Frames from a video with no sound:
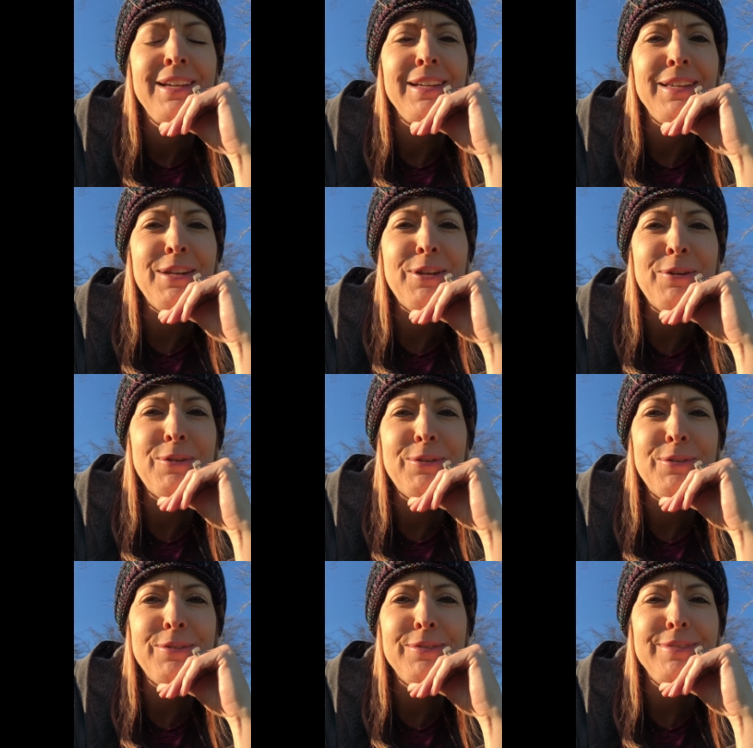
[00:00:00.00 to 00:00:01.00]

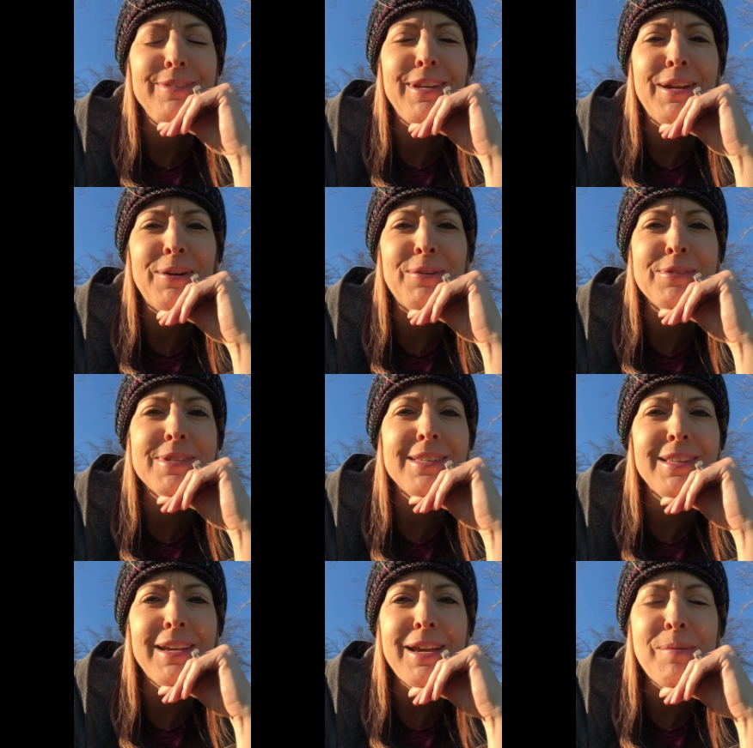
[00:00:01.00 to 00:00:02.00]
you you know
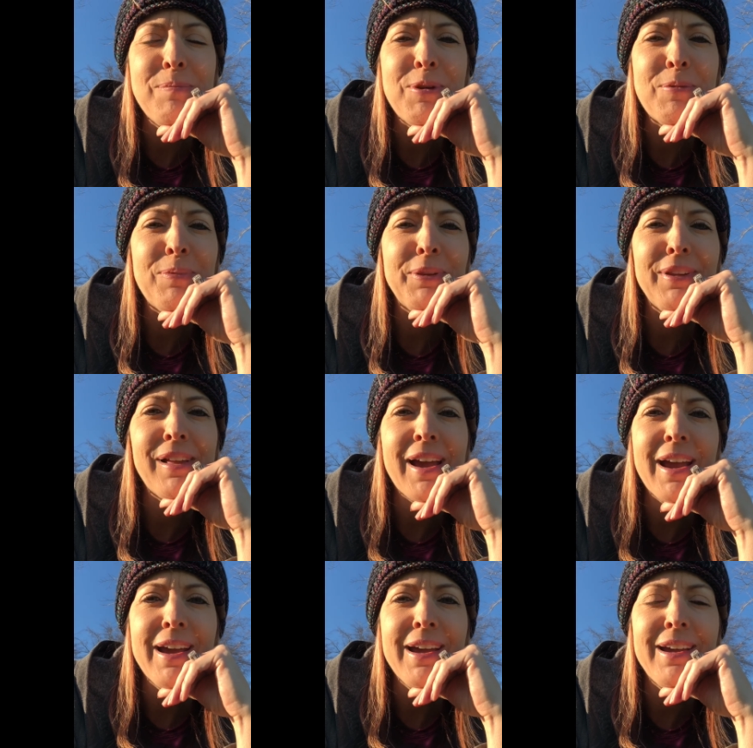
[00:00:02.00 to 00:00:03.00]
sleep you
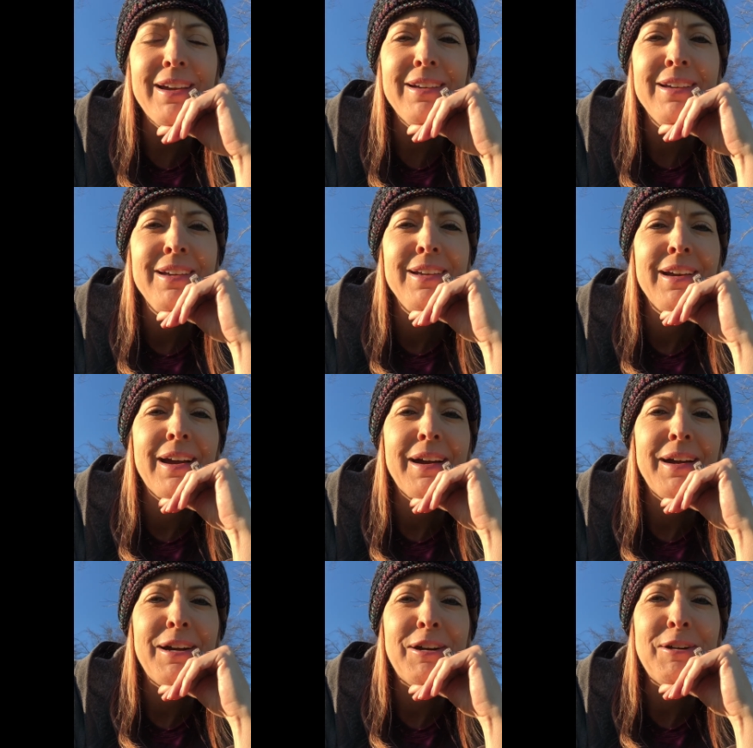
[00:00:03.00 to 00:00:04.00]
play
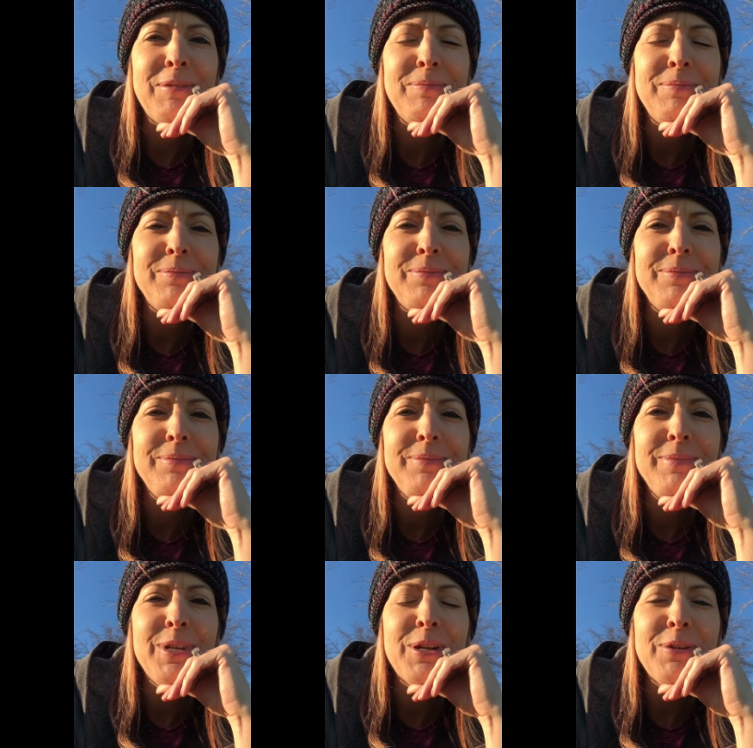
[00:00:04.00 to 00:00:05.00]
um,
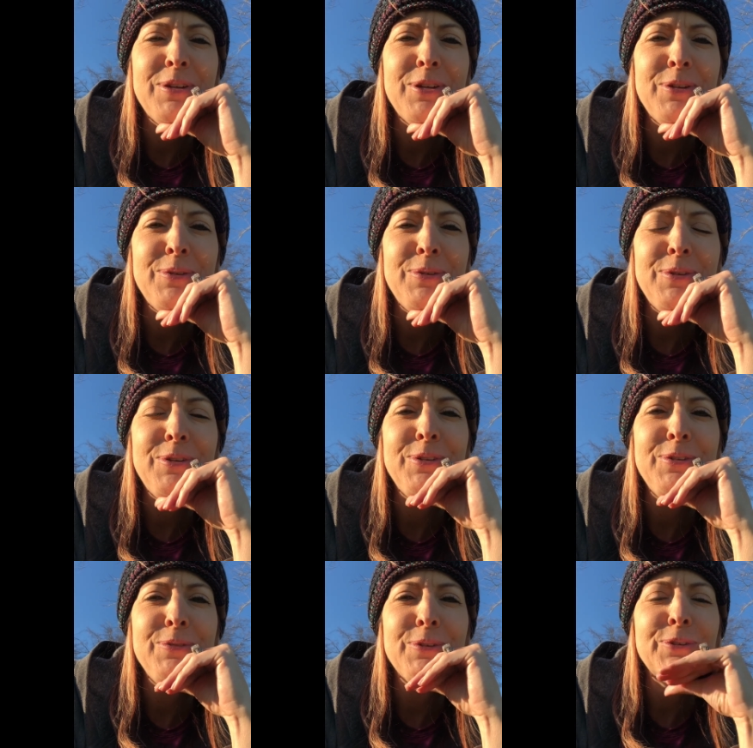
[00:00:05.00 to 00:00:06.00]
you know you
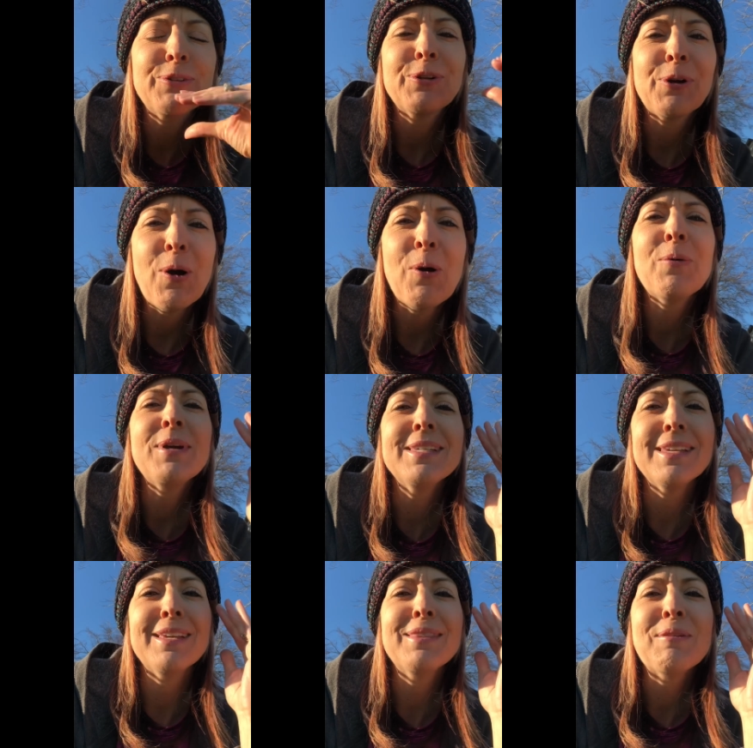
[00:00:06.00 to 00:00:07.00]
you you're
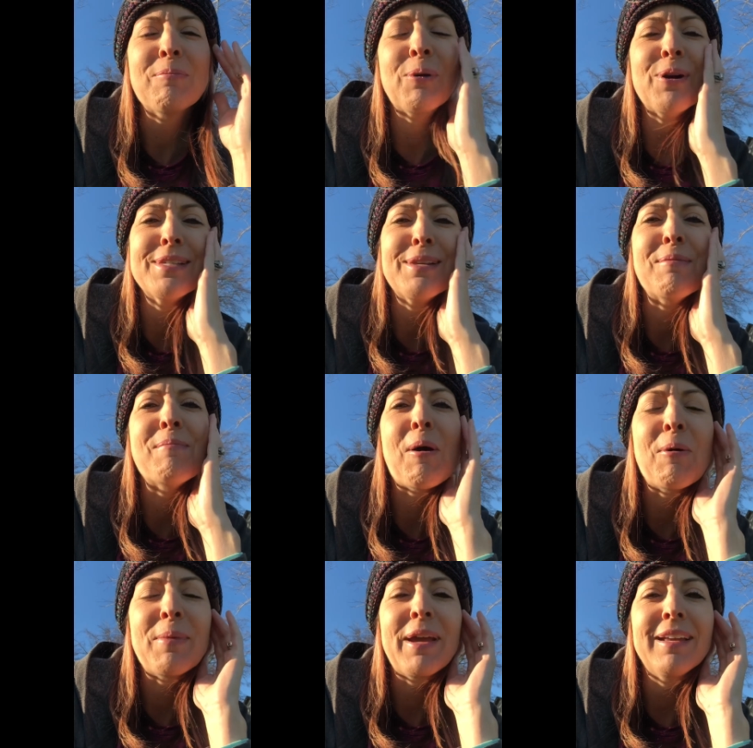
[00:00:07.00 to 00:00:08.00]
always in the present
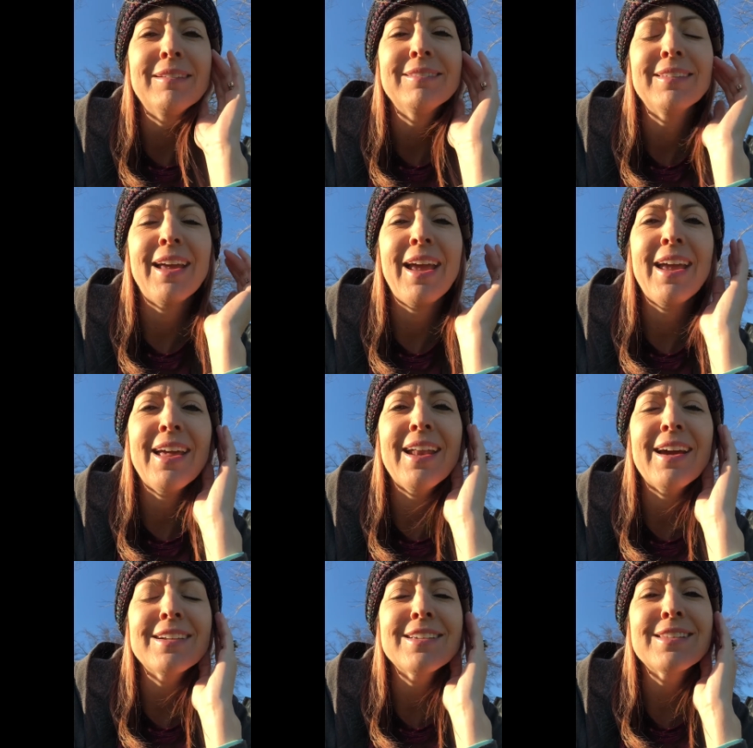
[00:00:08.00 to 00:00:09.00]
moment and
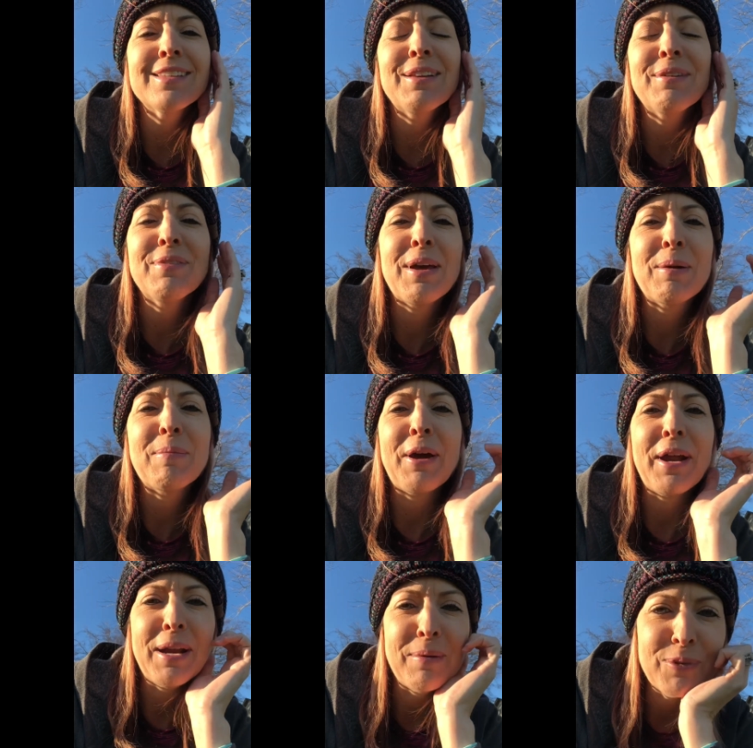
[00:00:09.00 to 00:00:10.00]
i just love that
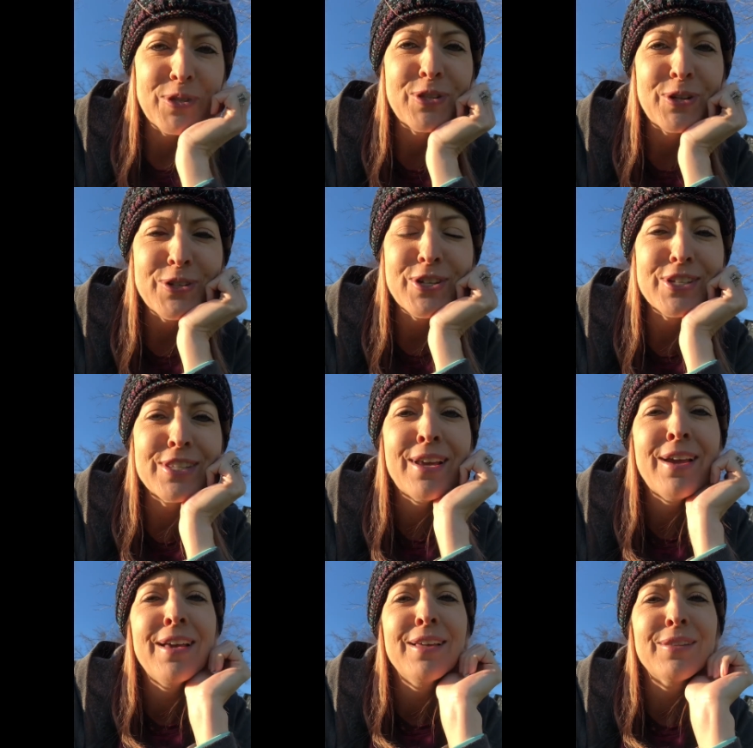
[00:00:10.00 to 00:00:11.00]
about animals they're just
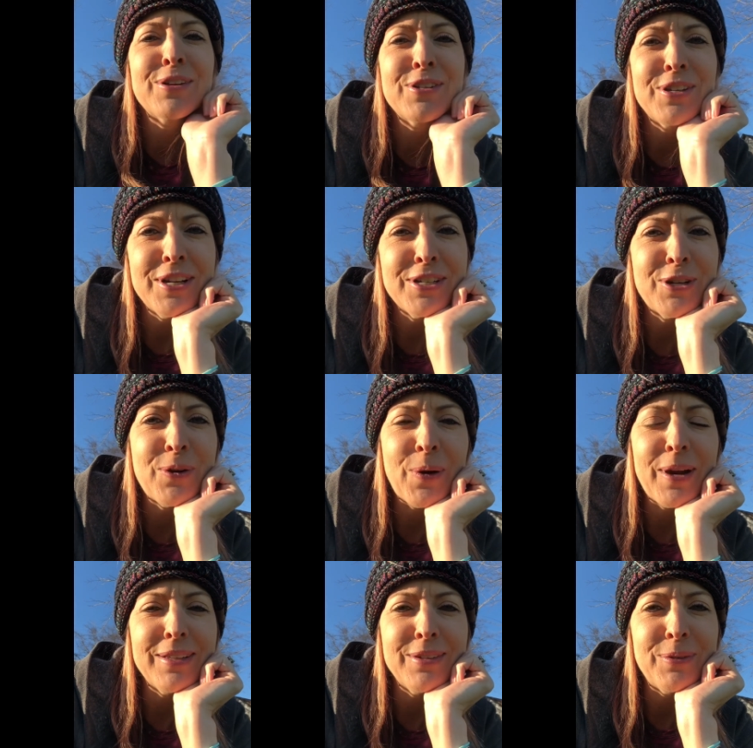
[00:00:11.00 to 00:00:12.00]
they're such
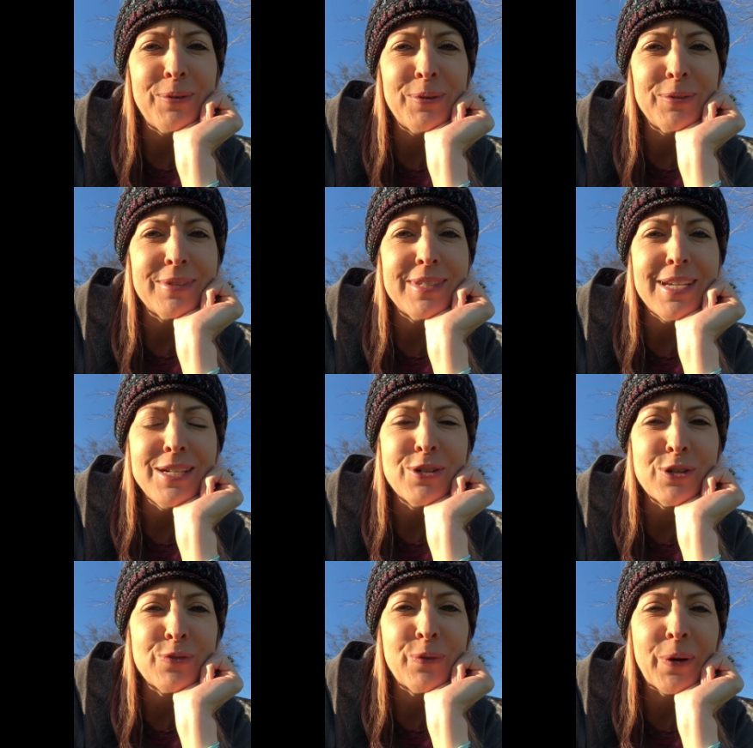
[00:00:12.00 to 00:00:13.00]
great little
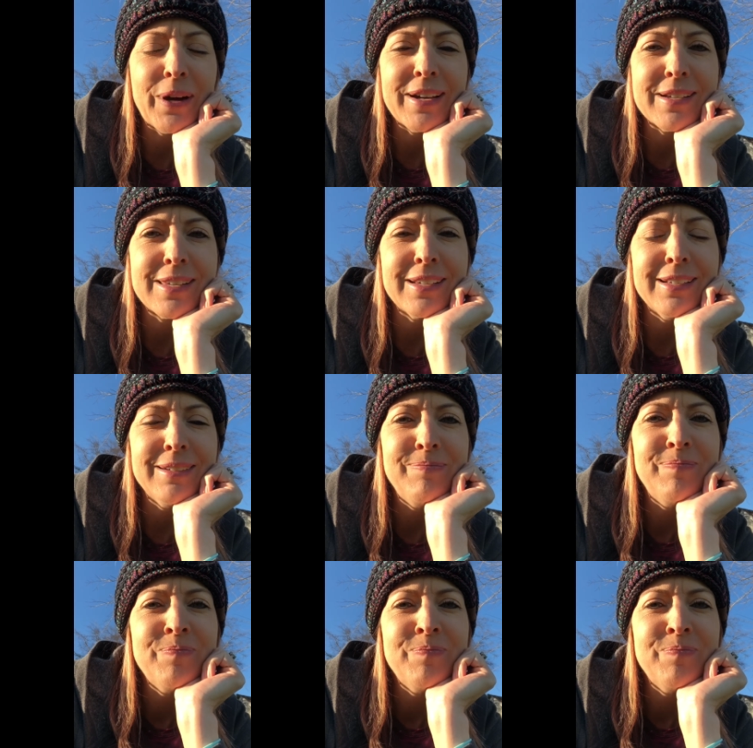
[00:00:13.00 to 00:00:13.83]
teachers for us and